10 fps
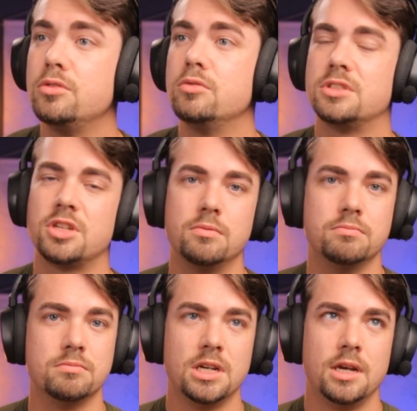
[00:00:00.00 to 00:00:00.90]

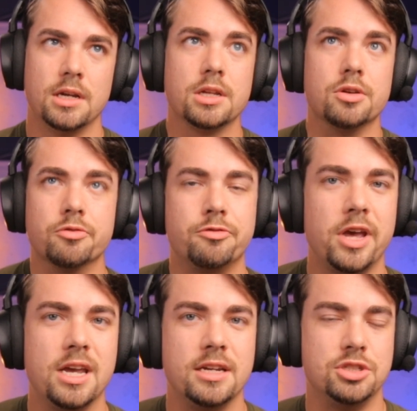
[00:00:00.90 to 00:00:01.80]
some you know
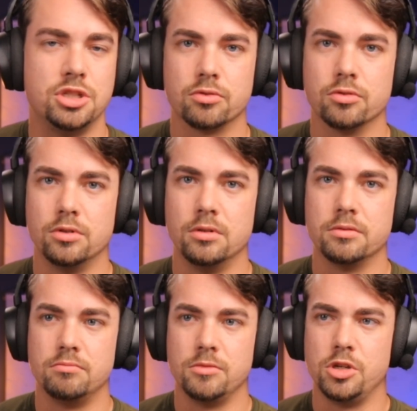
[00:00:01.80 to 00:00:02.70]
vague general
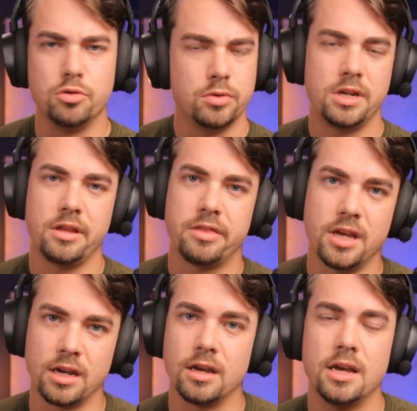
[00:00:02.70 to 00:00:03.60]
Unity
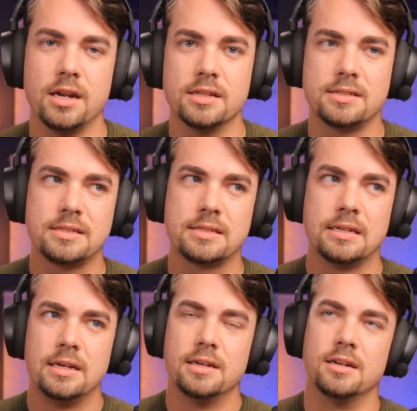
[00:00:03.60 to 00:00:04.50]
thing, and it's
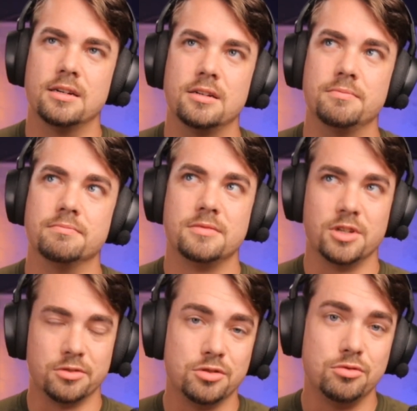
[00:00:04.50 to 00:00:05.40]
um, you
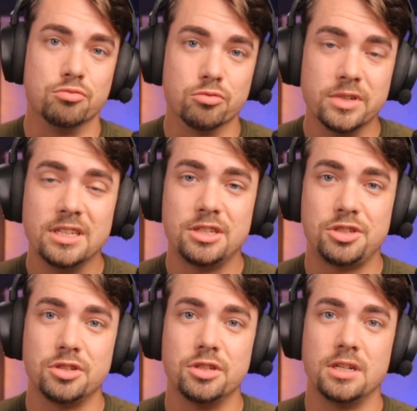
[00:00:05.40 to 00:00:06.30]
know you really
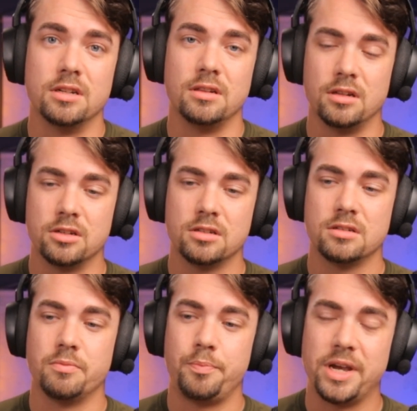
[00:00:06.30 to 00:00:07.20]
should
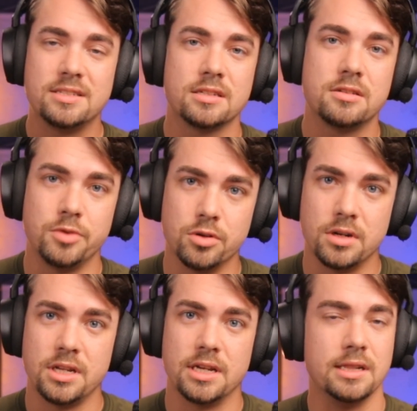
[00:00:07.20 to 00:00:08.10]
learn basics of
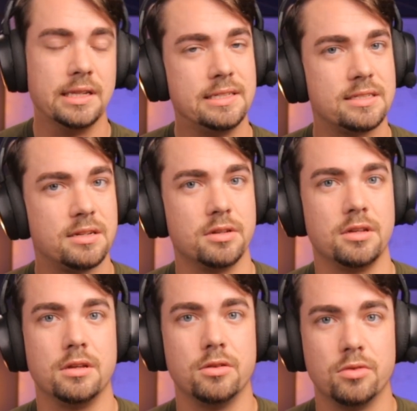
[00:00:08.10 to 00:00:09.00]
Unity, at least
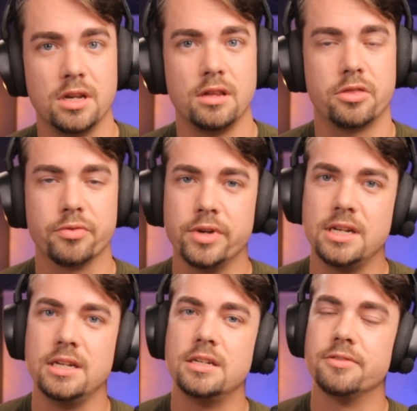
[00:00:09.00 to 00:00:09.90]
Unity
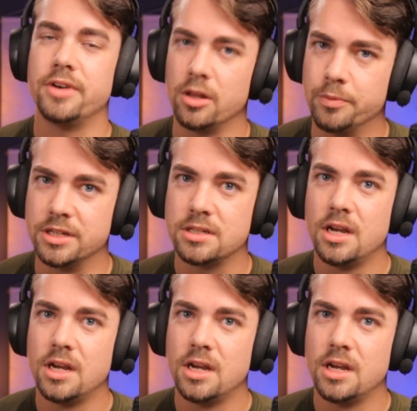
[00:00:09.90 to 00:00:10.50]
3D development